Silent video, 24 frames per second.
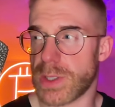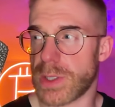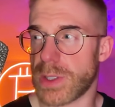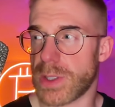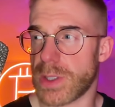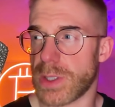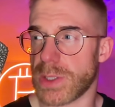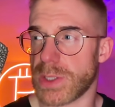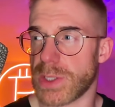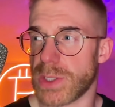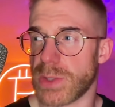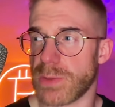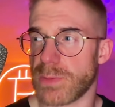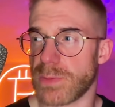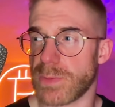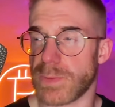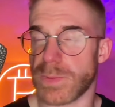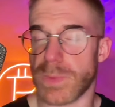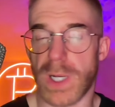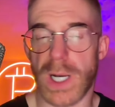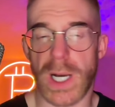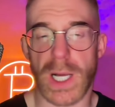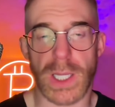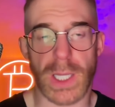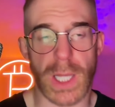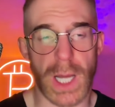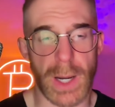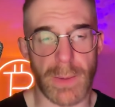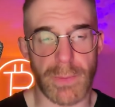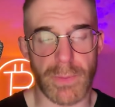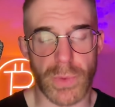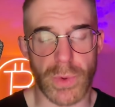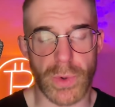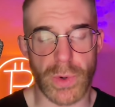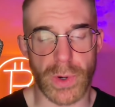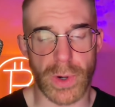consume a lot
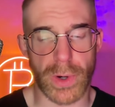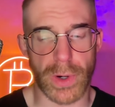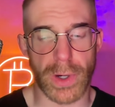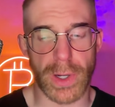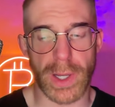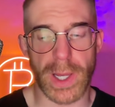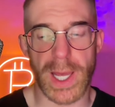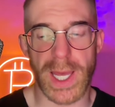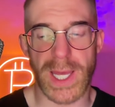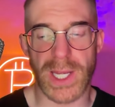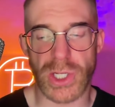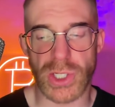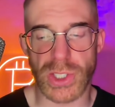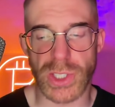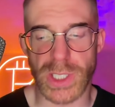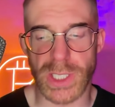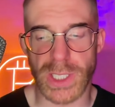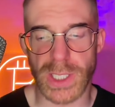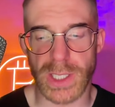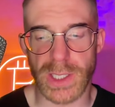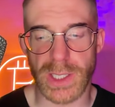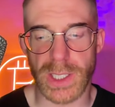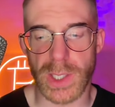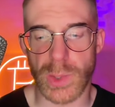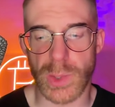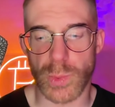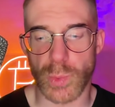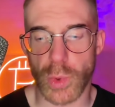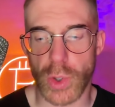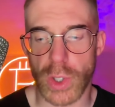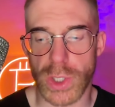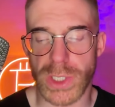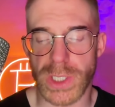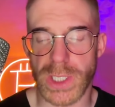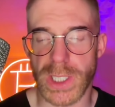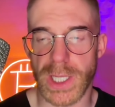more energy than
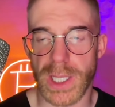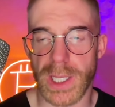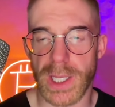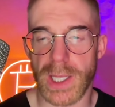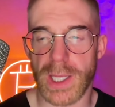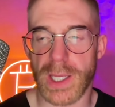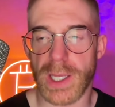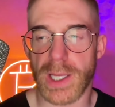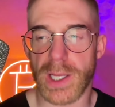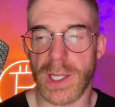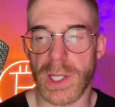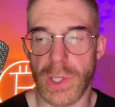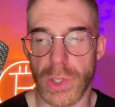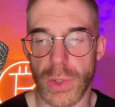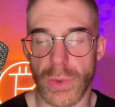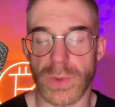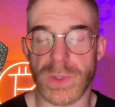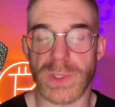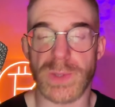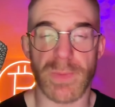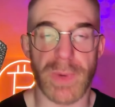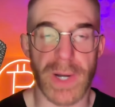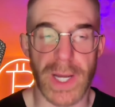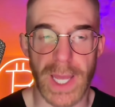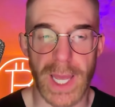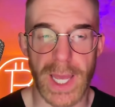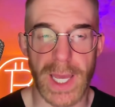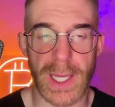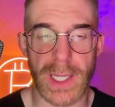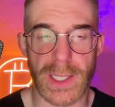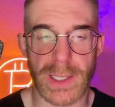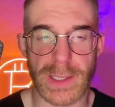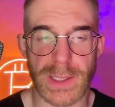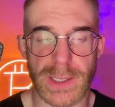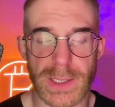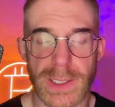washing clothes by
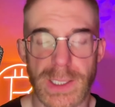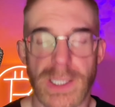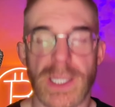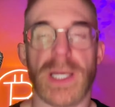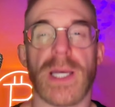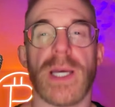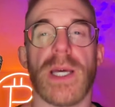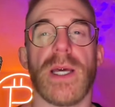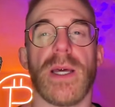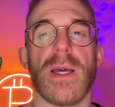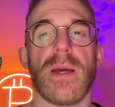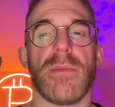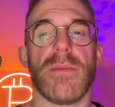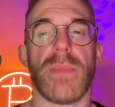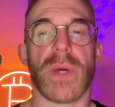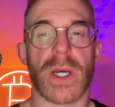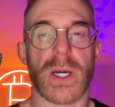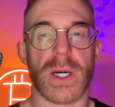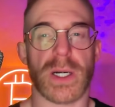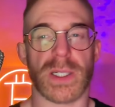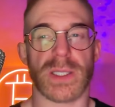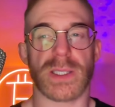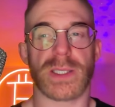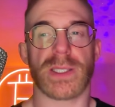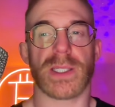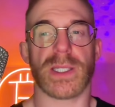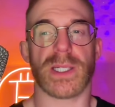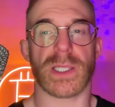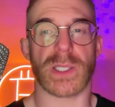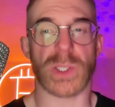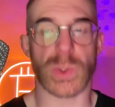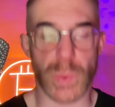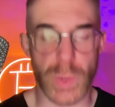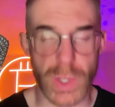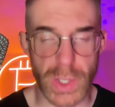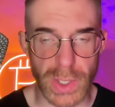hand because
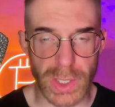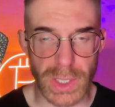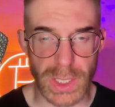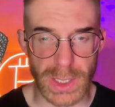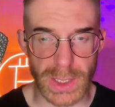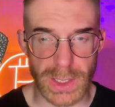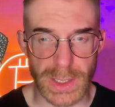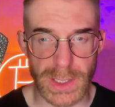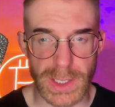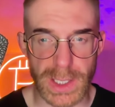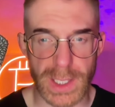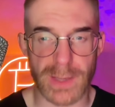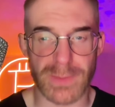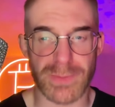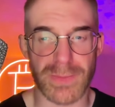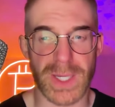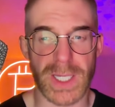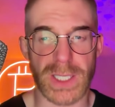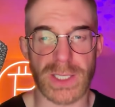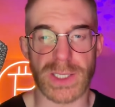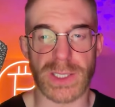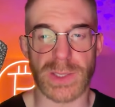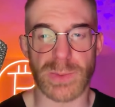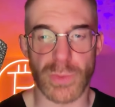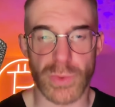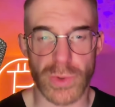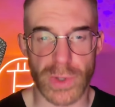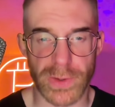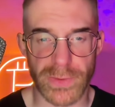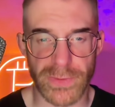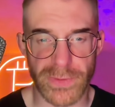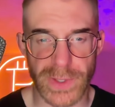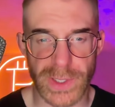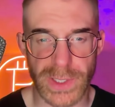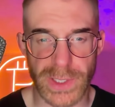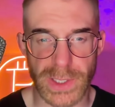it's worth it. It makes us more
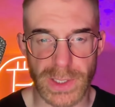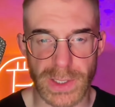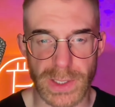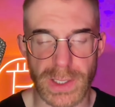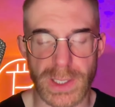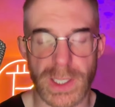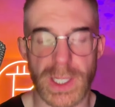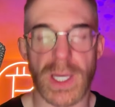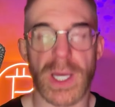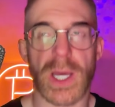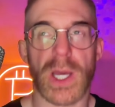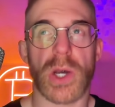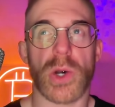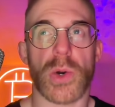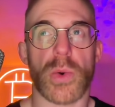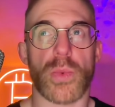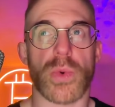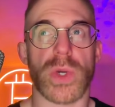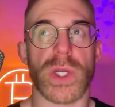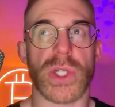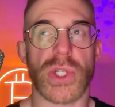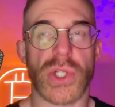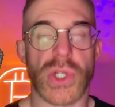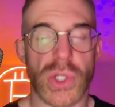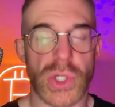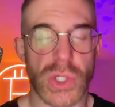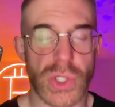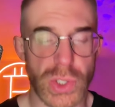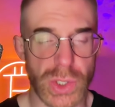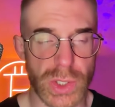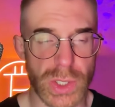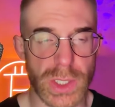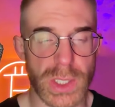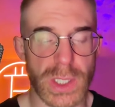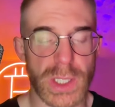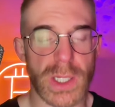efficient. We
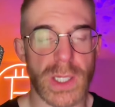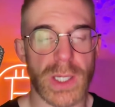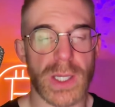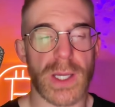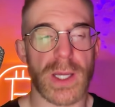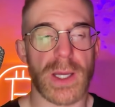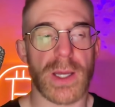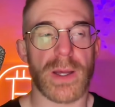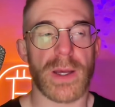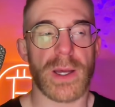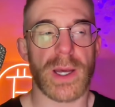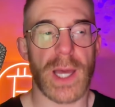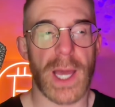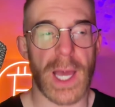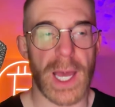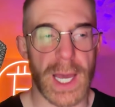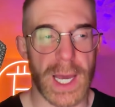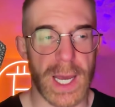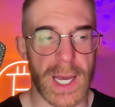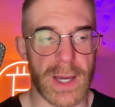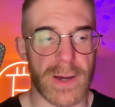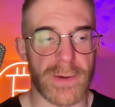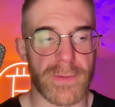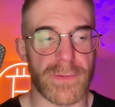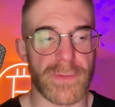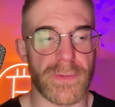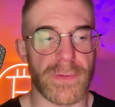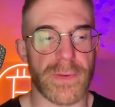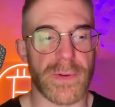should have